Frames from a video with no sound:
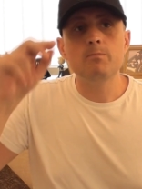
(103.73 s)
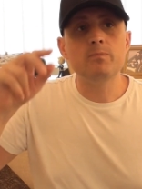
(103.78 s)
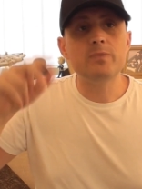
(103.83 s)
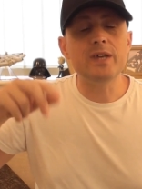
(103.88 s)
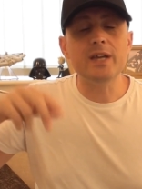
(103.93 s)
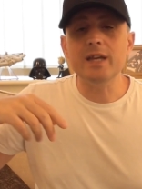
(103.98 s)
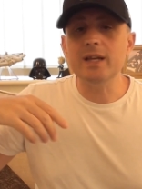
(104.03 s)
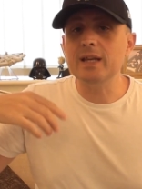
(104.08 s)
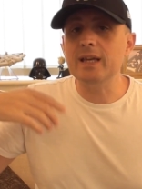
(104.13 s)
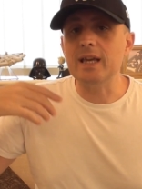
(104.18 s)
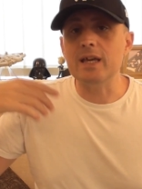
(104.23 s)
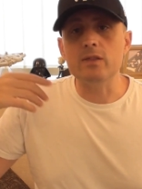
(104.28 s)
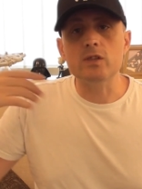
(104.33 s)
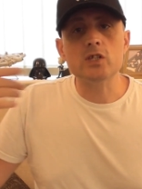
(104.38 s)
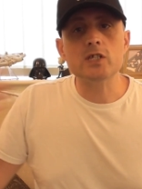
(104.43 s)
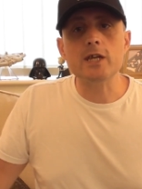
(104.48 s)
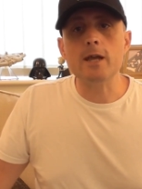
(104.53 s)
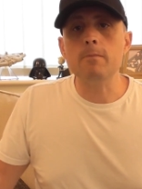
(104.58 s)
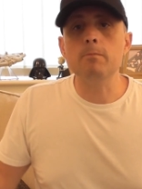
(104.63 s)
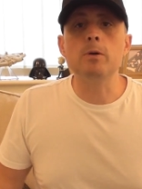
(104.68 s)
They're going to get the
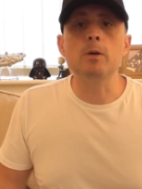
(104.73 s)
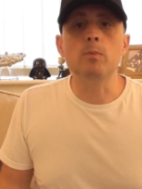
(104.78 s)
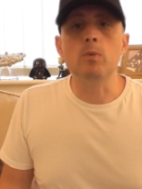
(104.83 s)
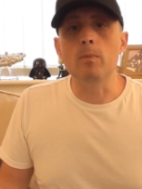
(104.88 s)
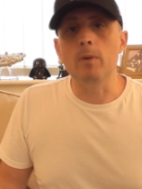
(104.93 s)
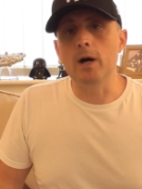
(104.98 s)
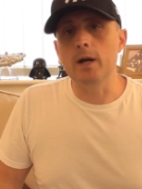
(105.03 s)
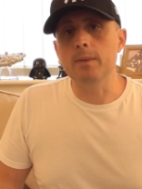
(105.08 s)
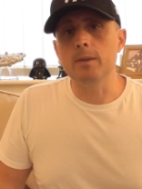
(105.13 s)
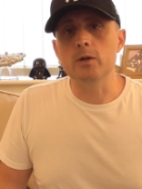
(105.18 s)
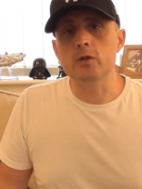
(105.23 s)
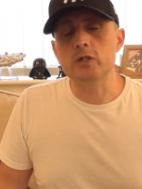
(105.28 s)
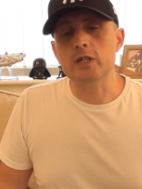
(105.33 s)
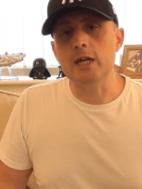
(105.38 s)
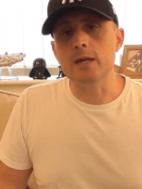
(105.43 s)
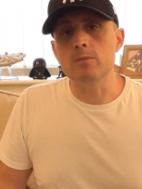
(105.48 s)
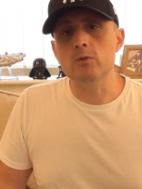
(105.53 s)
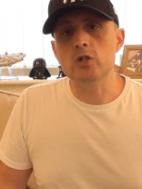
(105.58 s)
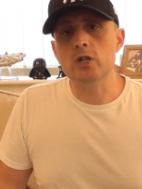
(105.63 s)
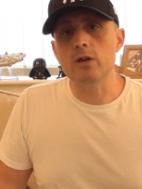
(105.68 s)
same people buying those
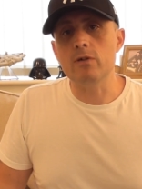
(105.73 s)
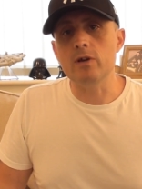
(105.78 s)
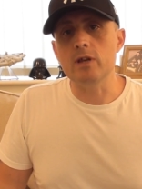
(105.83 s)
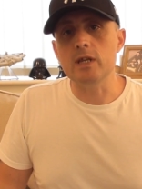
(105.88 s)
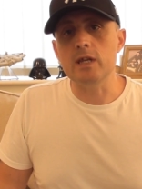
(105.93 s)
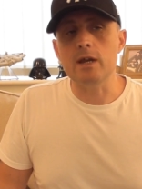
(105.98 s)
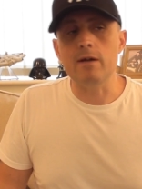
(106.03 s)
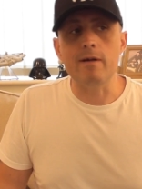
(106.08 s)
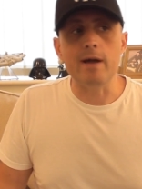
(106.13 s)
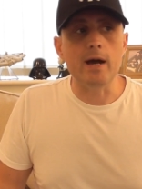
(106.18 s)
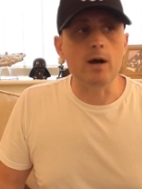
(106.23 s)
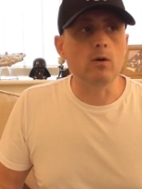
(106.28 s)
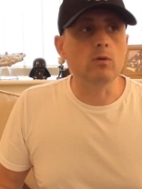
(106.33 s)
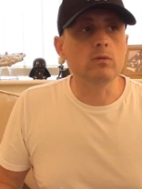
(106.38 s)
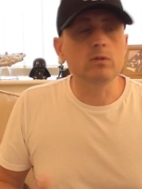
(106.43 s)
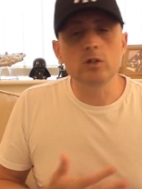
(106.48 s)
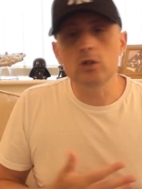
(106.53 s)
games year in, year out.